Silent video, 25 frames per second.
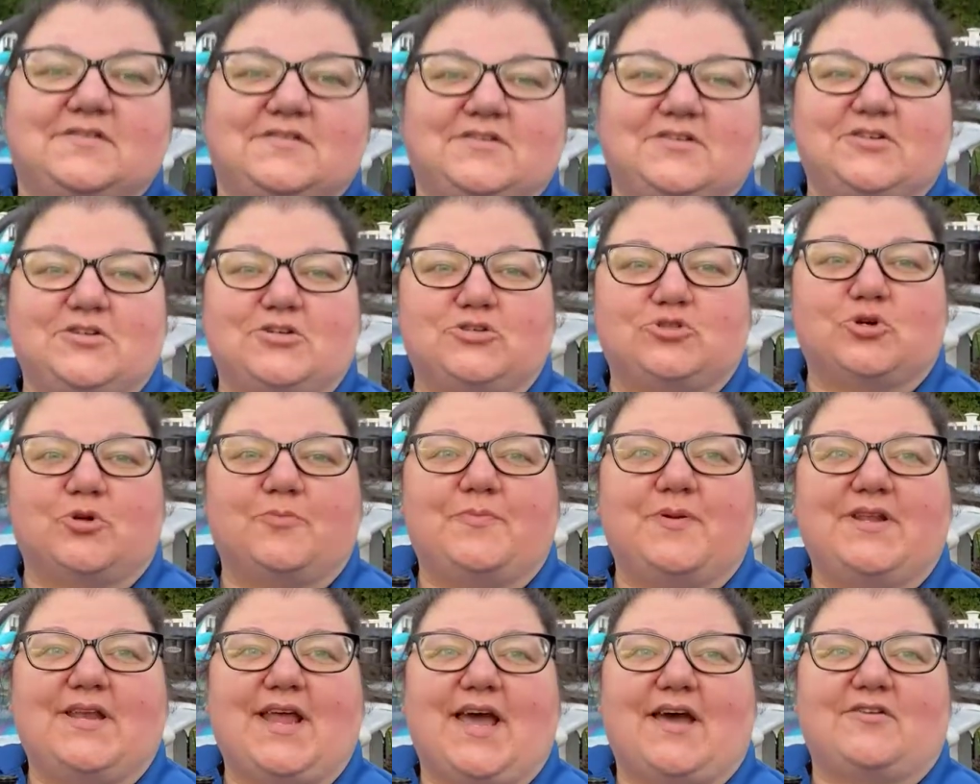You're
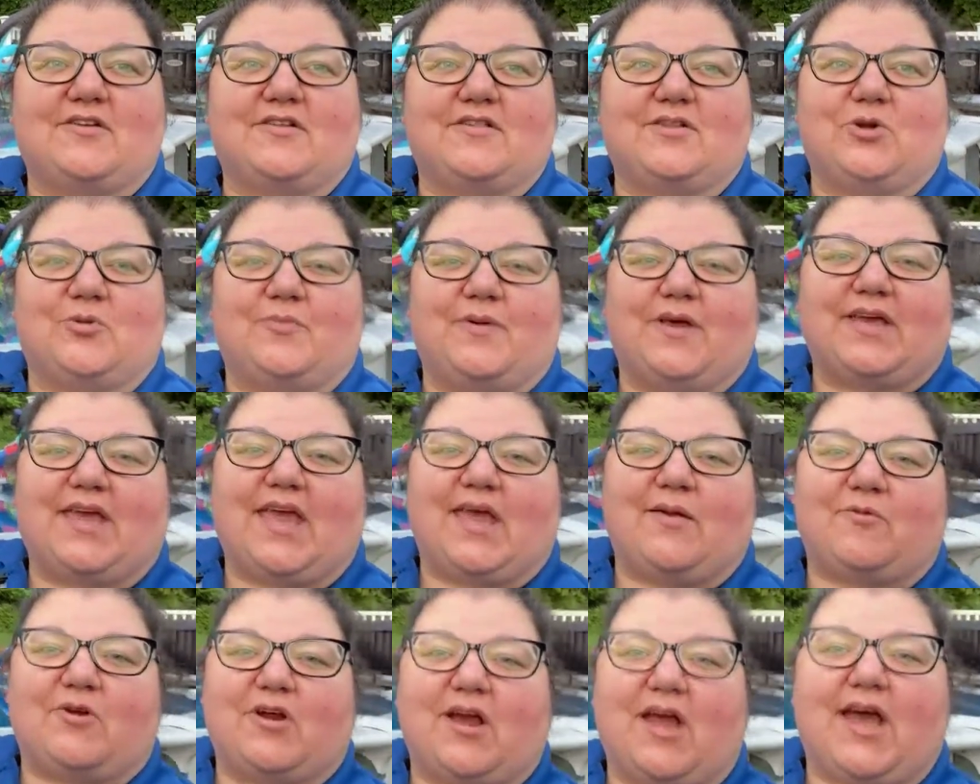drooping down a little bit,
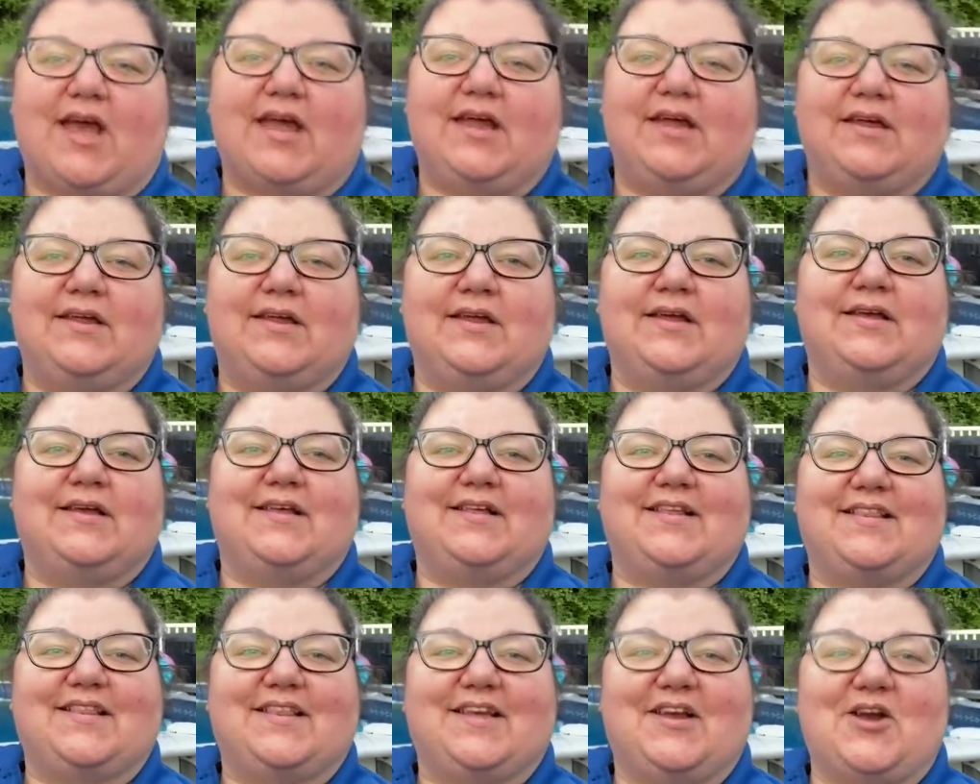camera guy.
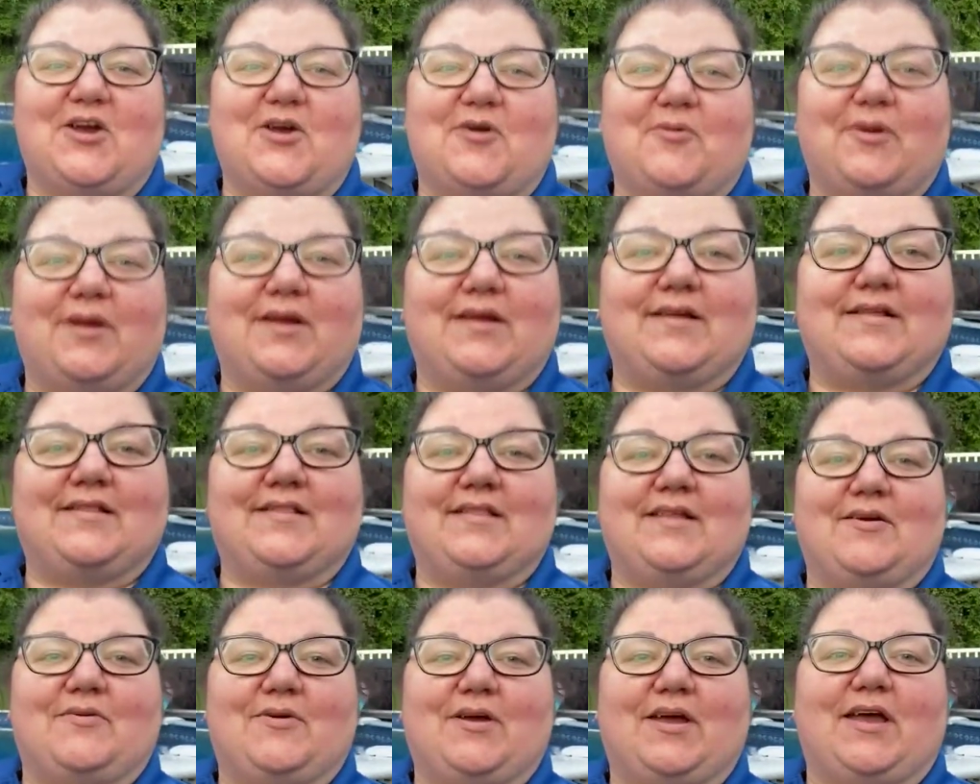There we
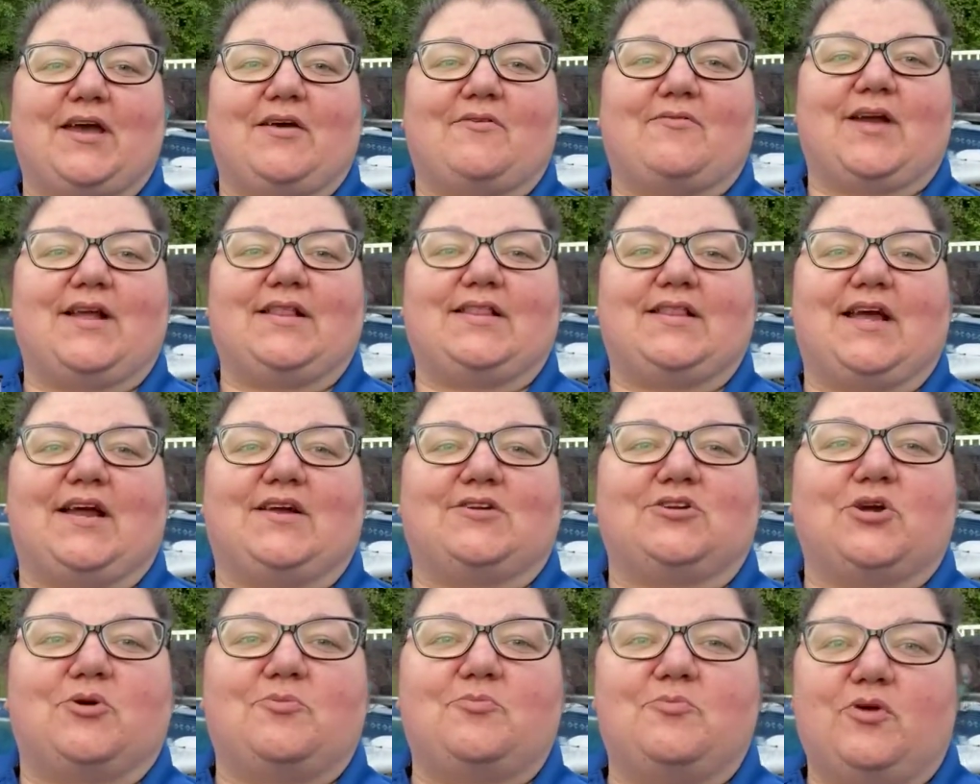go, right there.
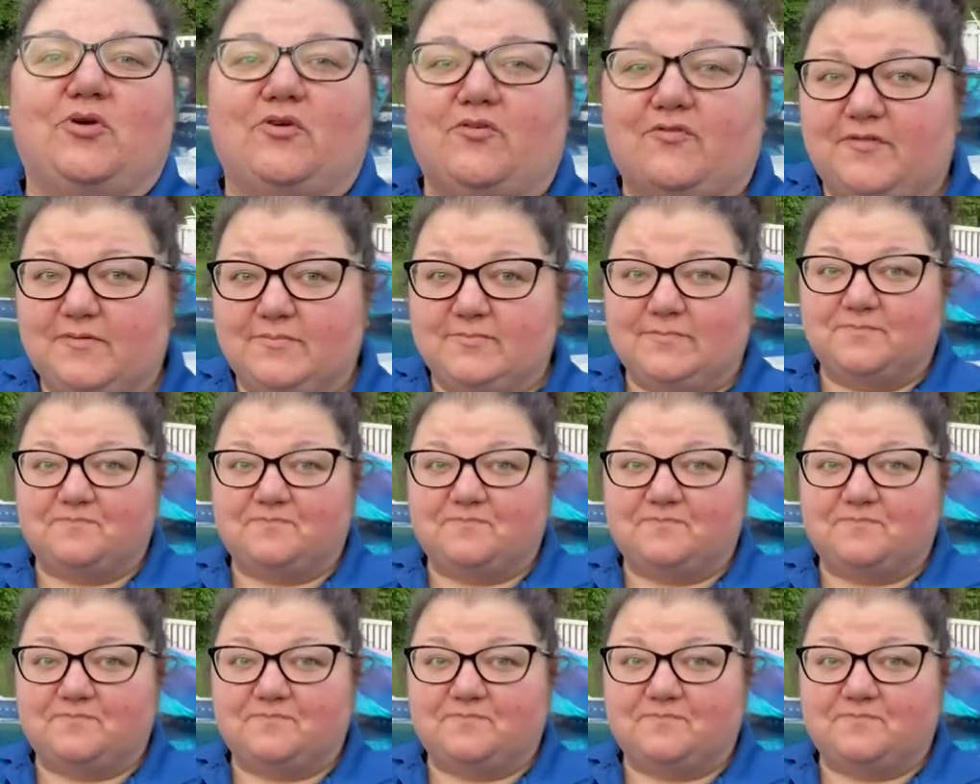Don't move.